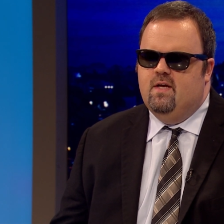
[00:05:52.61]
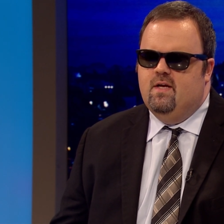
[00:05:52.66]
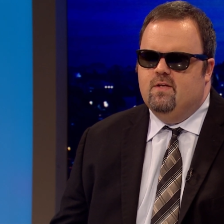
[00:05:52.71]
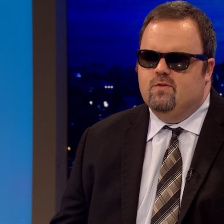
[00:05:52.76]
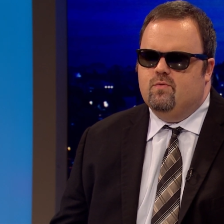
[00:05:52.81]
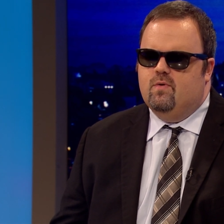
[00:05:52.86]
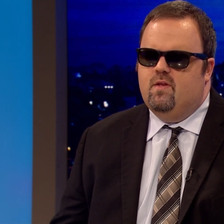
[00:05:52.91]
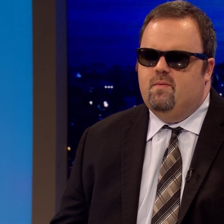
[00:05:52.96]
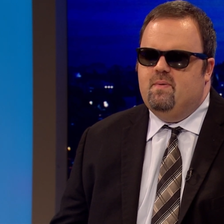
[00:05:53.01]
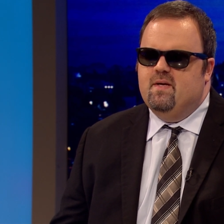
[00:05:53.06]

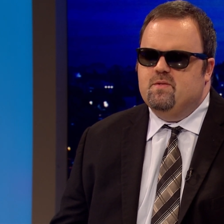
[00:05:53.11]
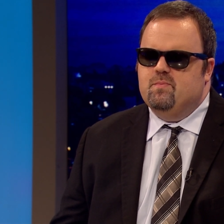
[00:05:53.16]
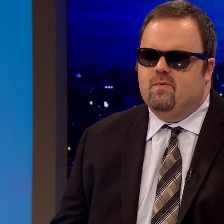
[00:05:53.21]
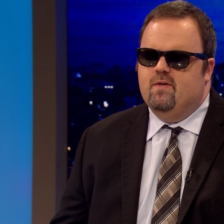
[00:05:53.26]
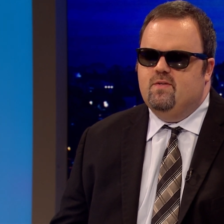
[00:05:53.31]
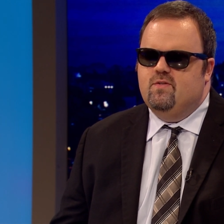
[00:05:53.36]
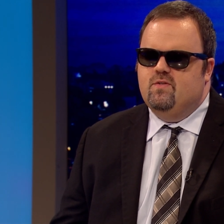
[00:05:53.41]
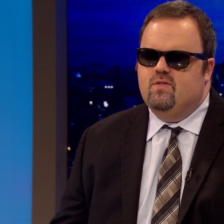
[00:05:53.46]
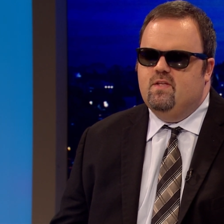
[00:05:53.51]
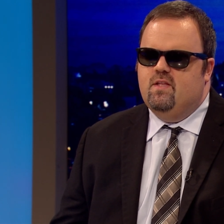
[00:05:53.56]
It's one of the best
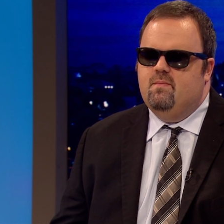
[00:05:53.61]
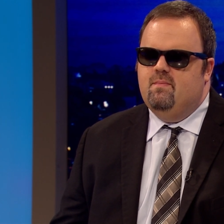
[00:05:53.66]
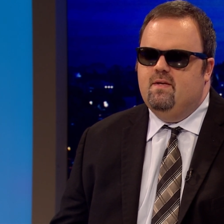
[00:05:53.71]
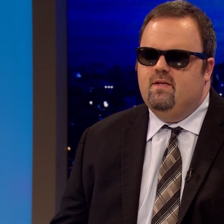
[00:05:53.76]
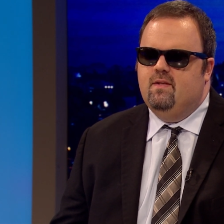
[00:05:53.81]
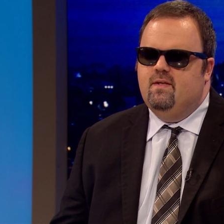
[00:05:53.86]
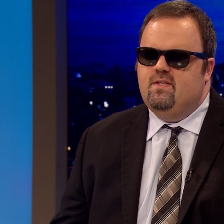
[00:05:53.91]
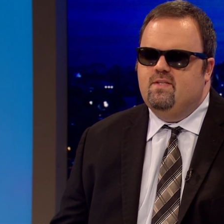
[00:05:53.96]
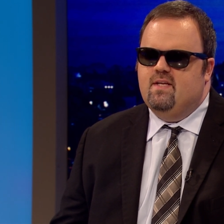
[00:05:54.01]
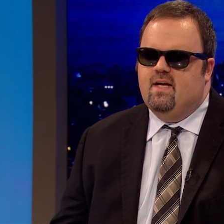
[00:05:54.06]
places in the
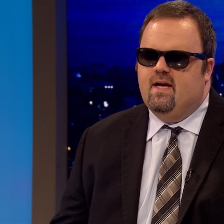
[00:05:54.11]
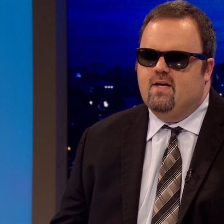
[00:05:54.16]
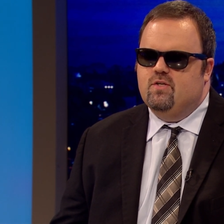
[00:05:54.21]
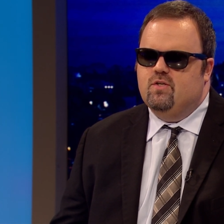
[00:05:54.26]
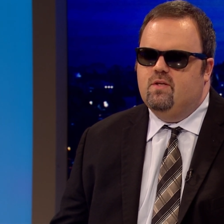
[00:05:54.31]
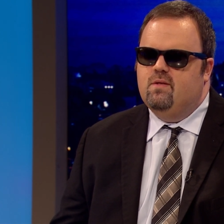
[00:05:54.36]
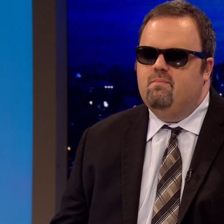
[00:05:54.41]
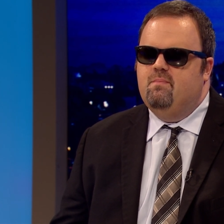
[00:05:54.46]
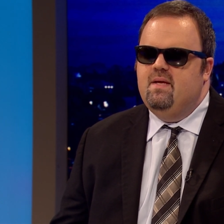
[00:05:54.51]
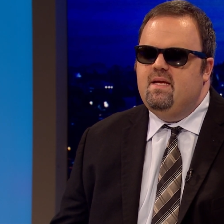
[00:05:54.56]
Middle East to
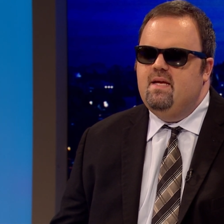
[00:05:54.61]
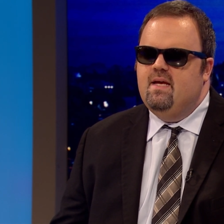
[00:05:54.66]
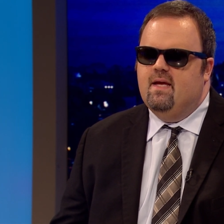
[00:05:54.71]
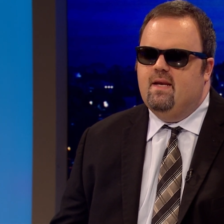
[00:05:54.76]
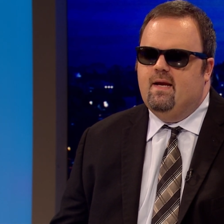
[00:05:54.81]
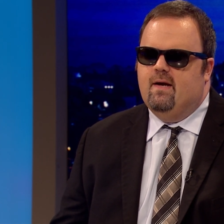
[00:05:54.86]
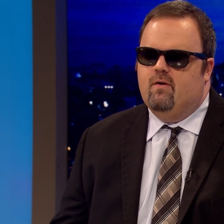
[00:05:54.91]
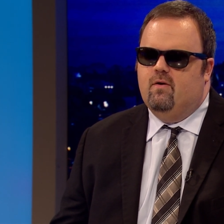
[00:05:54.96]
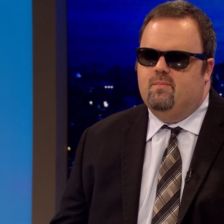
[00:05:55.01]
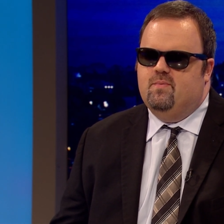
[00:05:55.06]
actually be
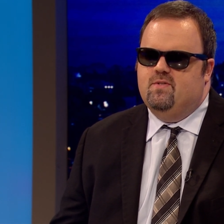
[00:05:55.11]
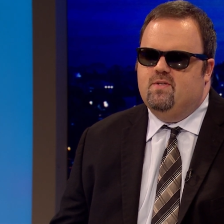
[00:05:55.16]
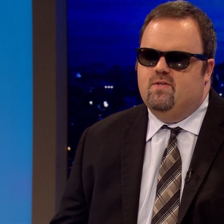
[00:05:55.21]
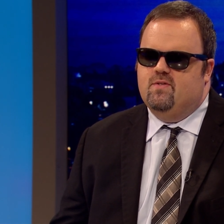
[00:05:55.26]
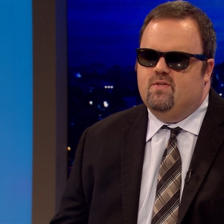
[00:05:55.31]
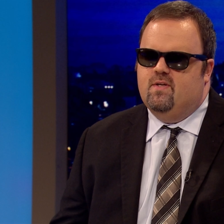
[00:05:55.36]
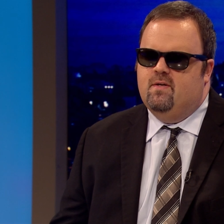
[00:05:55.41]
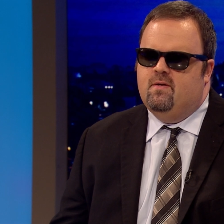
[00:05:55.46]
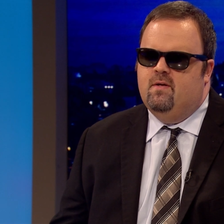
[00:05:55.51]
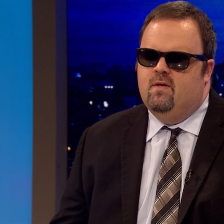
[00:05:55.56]
an Arab
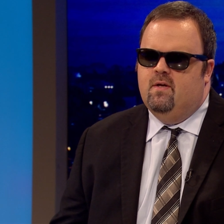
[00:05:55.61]
citizen.